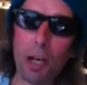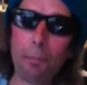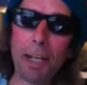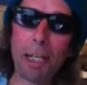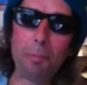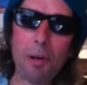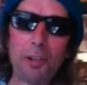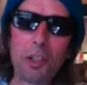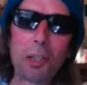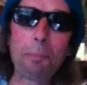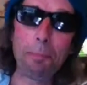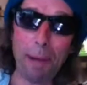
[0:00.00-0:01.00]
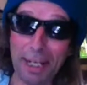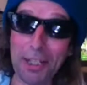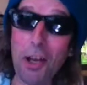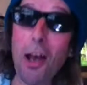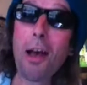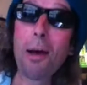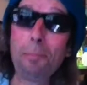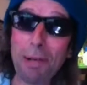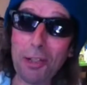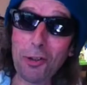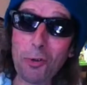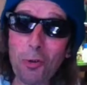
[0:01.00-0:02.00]
I beg your pardon. Spex
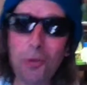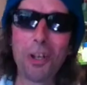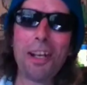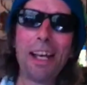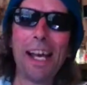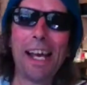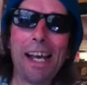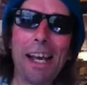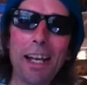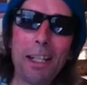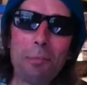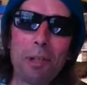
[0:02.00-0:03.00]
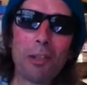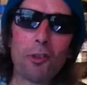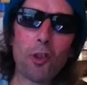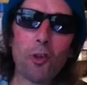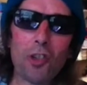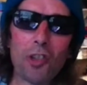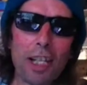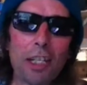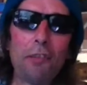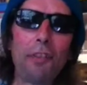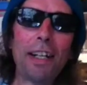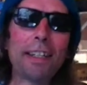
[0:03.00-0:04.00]
Pistols. In the middle of Johnston's Lane. It's
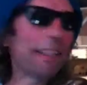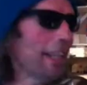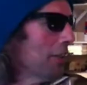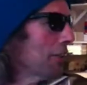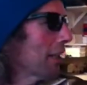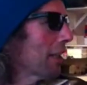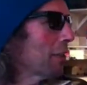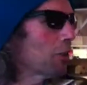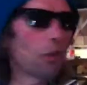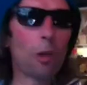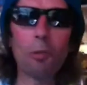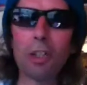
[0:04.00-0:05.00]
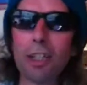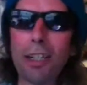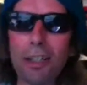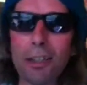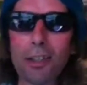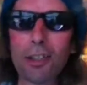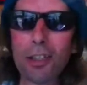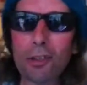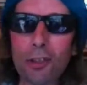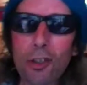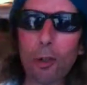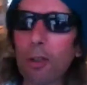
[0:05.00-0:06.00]
a fantastic little shop. Look at this. It's just
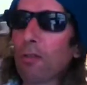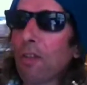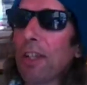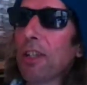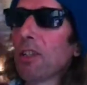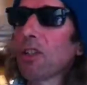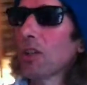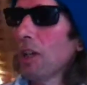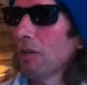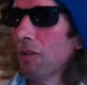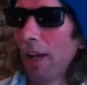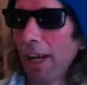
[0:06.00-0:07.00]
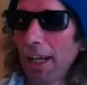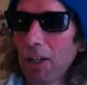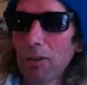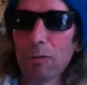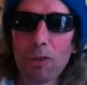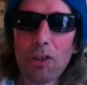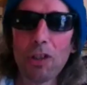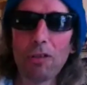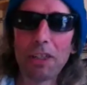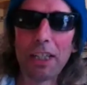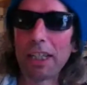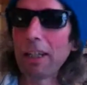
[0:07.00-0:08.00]
total vintage stuff. Excellent
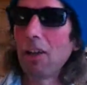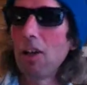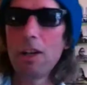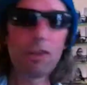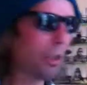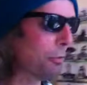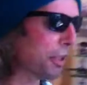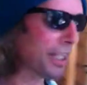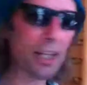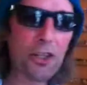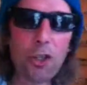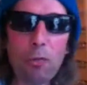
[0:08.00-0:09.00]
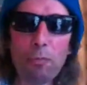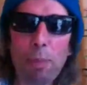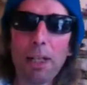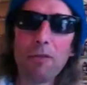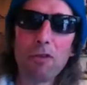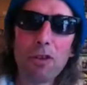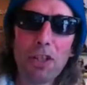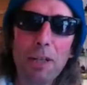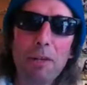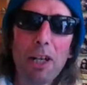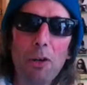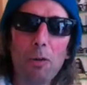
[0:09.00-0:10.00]
stuff in here. So we're going to get a tune played for us. Here
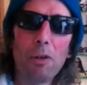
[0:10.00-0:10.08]
we go.